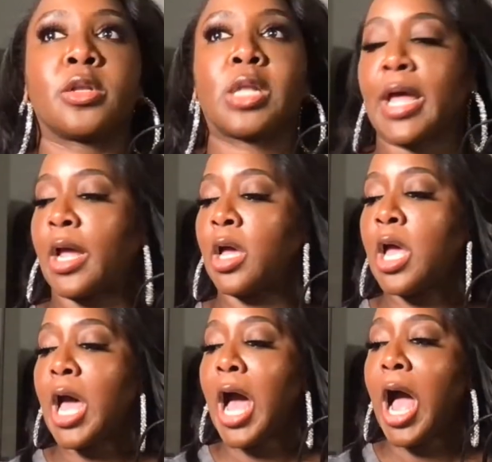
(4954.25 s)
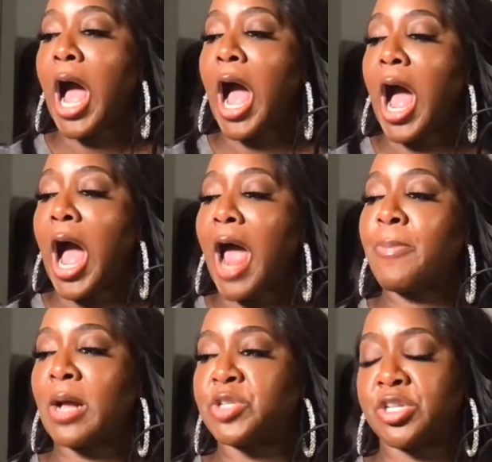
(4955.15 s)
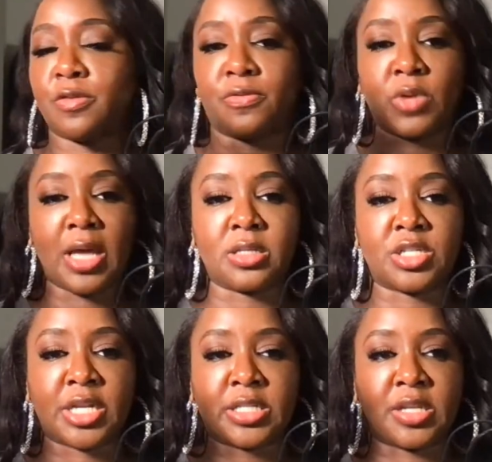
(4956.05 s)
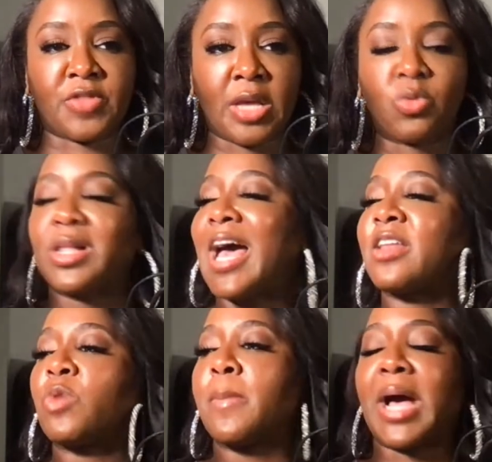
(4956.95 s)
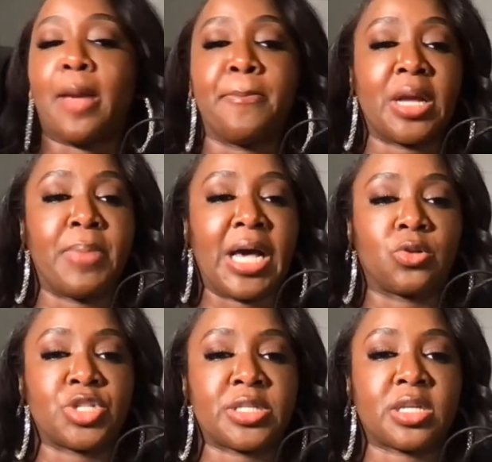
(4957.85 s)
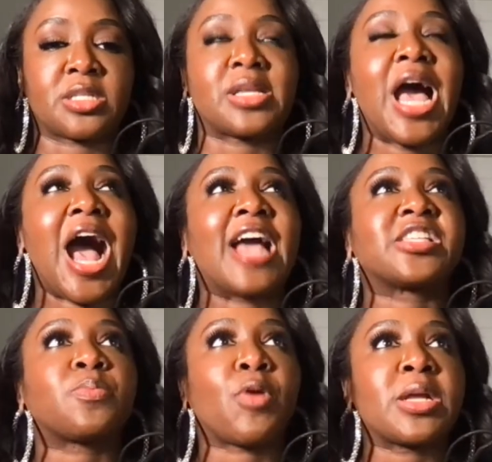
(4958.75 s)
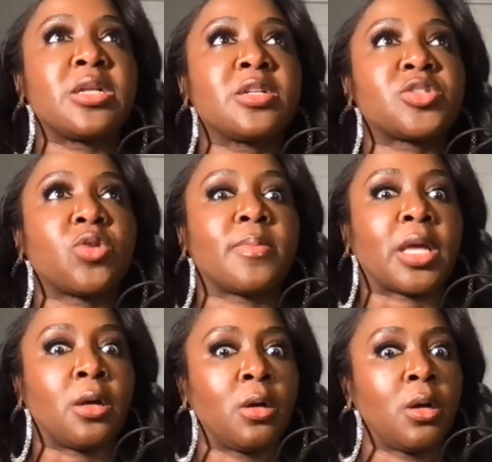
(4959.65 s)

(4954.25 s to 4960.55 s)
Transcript: Like, I probably should have uh, checked to see if that, well, I didn't want to buy a big bottle just because I sprayed it in the store and I'm like,